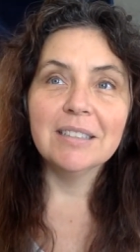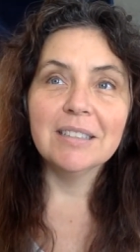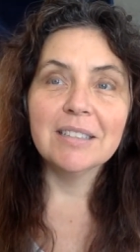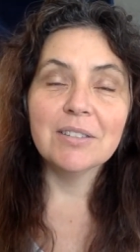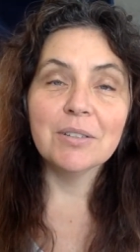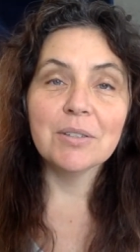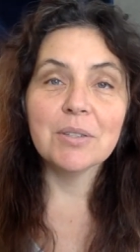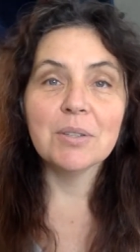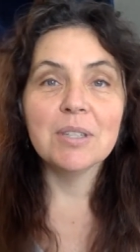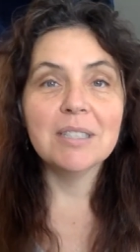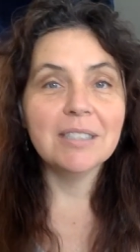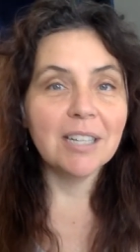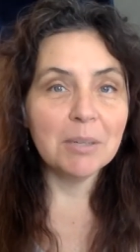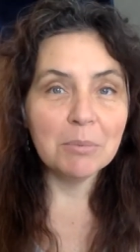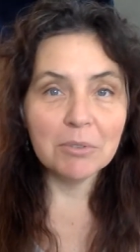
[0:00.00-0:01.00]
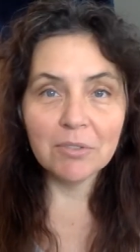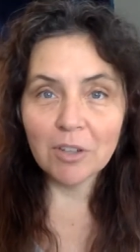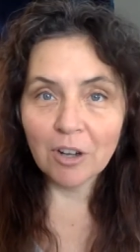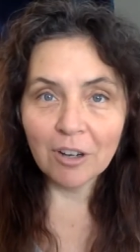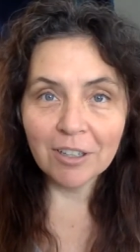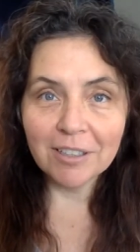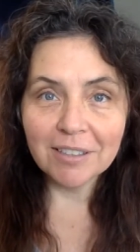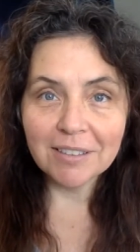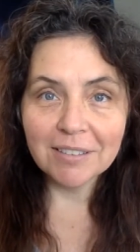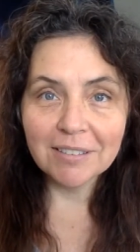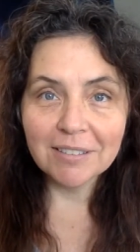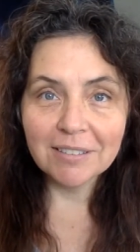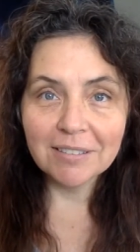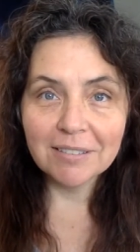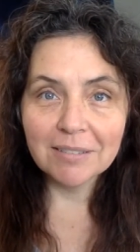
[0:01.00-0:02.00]
is also the time of God.
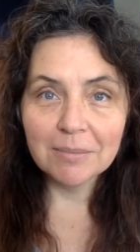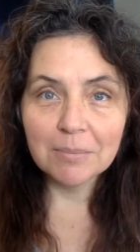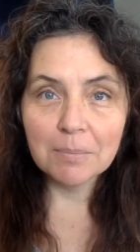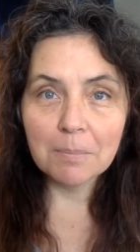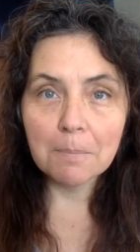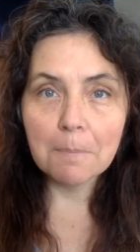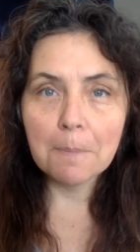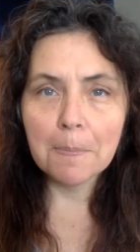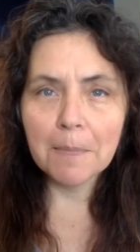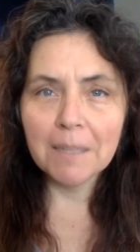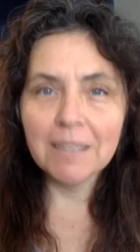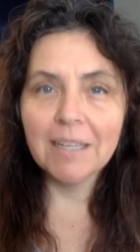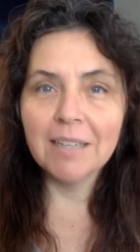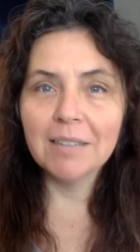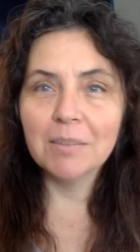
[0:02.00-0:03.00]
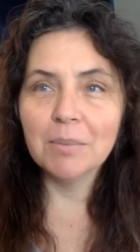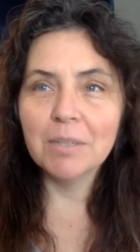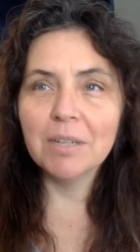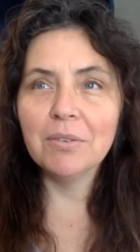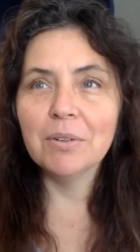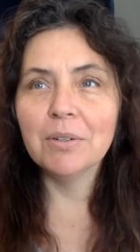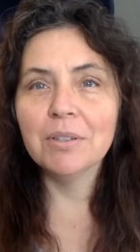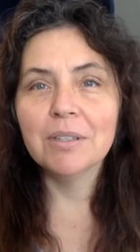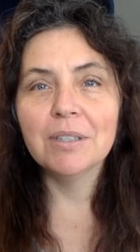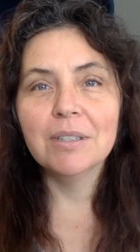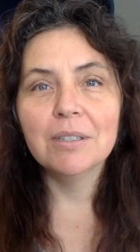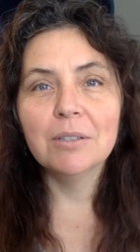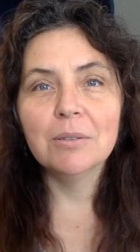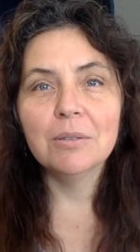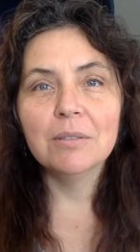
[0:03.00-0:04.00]
Again, whatever
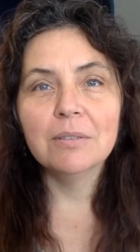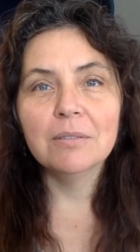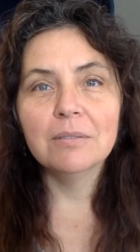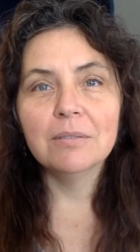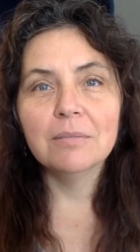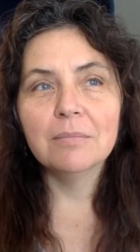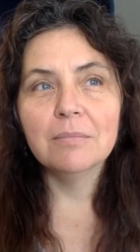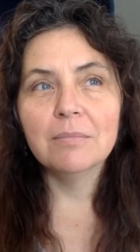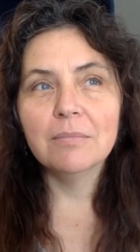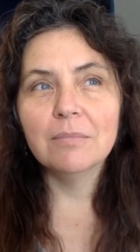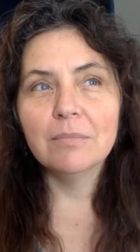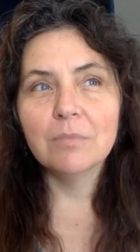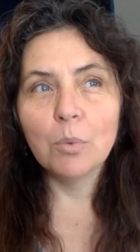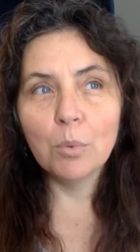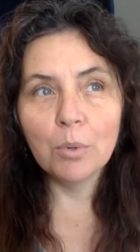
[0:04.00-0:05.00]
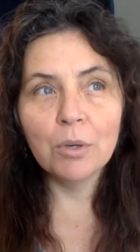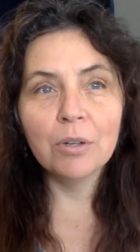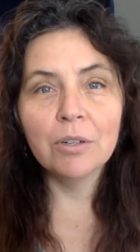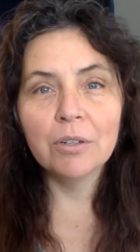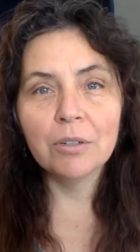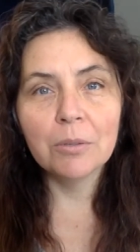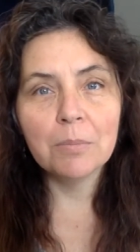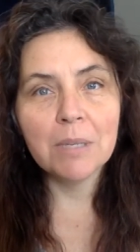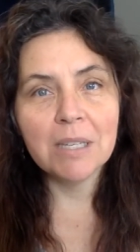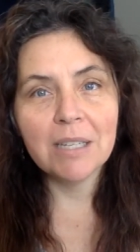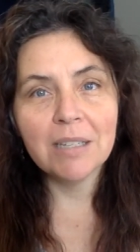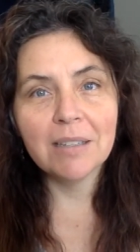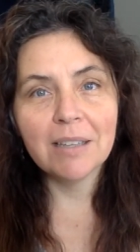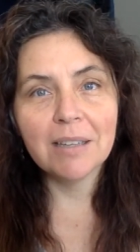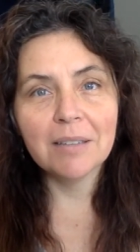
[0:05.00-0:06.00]
word or
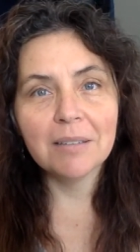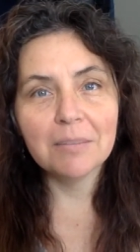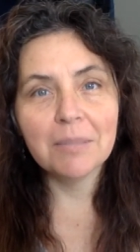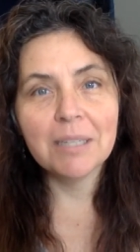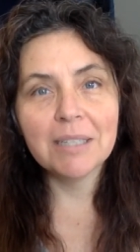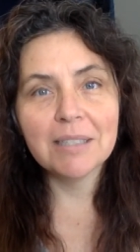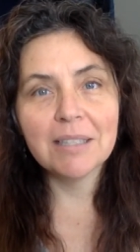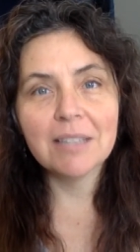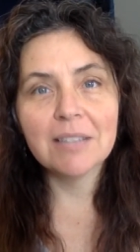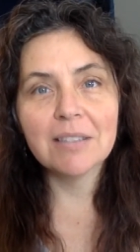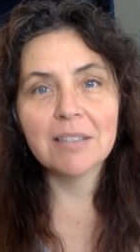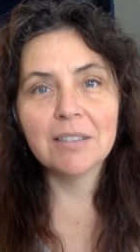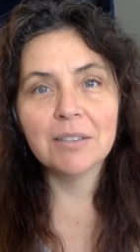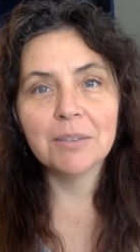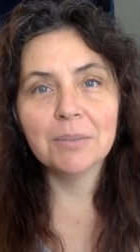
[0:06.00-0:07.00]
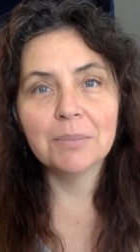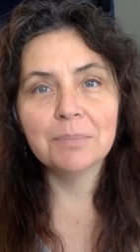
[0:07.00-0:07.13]
meaning that makes sense to you